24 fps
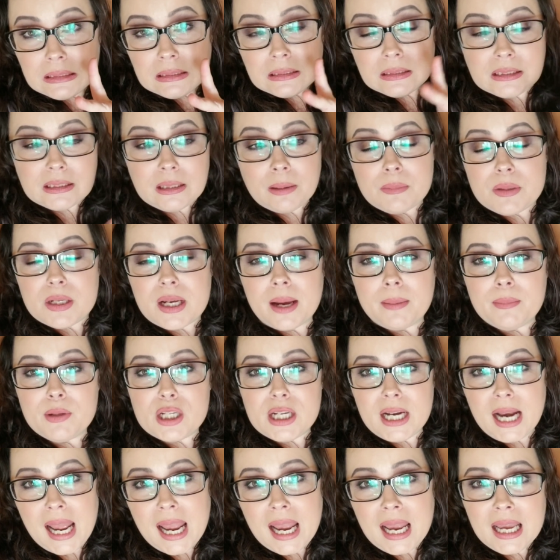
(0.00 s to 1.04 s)
sometime
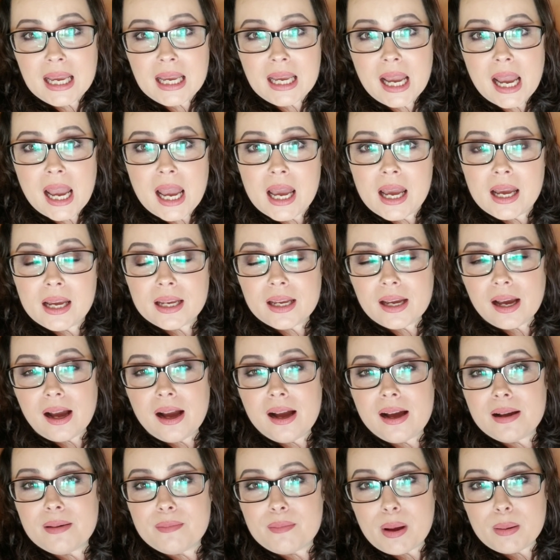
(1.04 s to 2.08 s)
today,
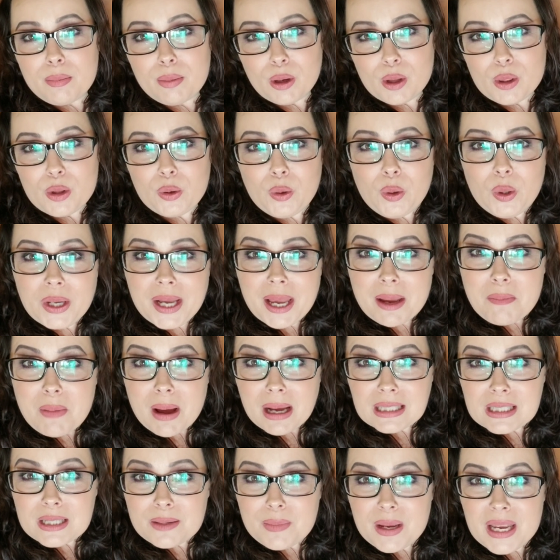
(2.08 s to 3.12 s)
my brother will get
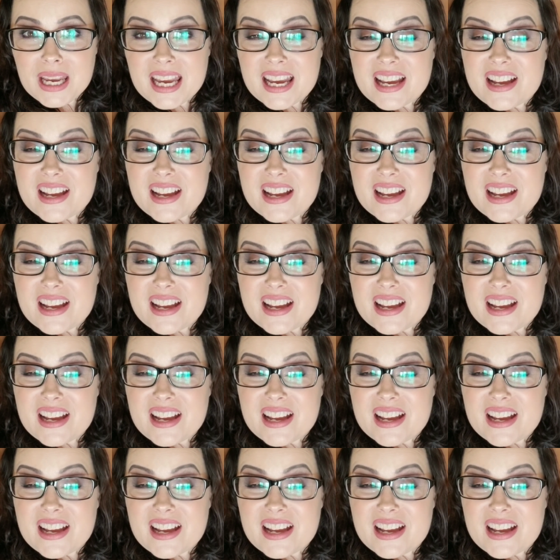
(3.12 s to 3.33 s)
back to me.